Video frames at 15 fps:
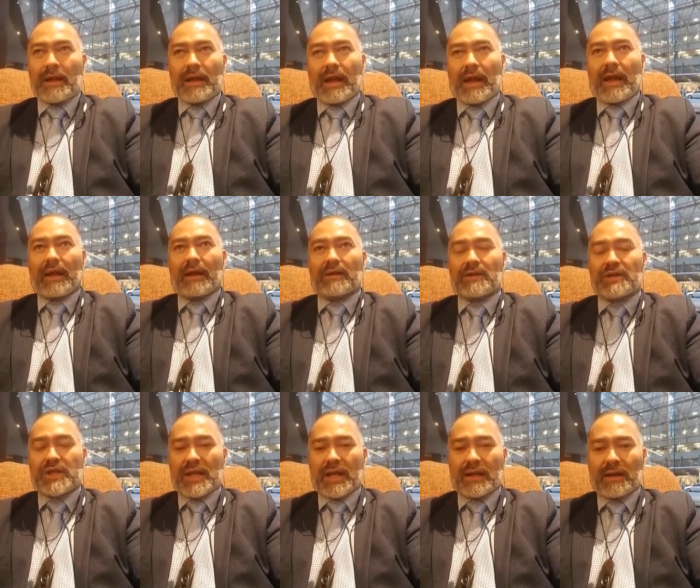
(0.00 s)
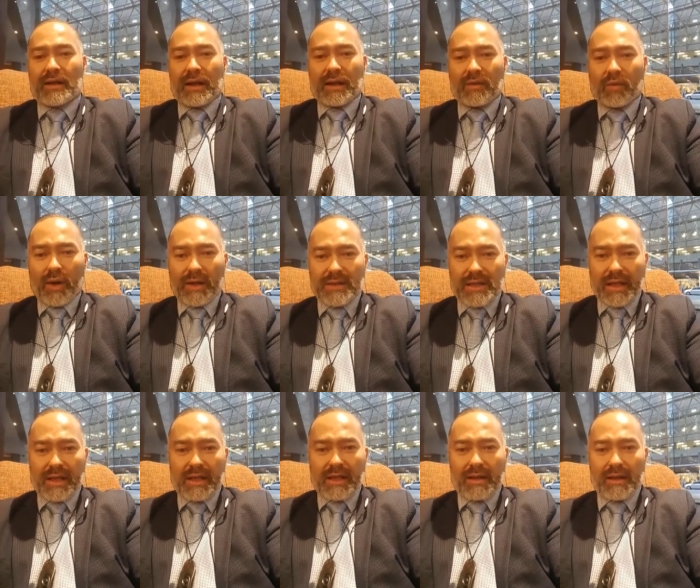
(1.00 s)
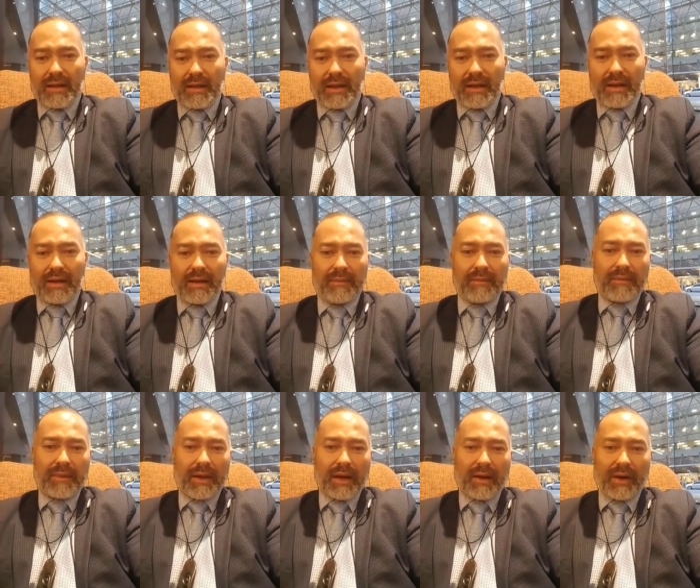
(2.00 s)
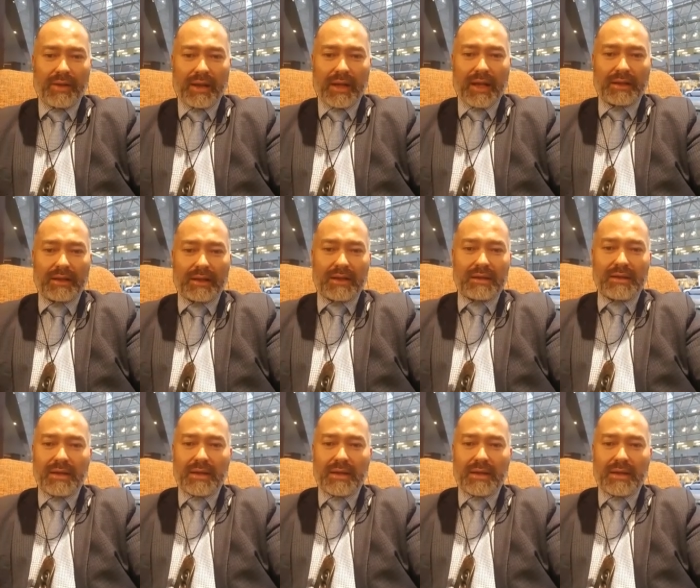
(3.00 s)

And Jen and Waitangi, our other candidate,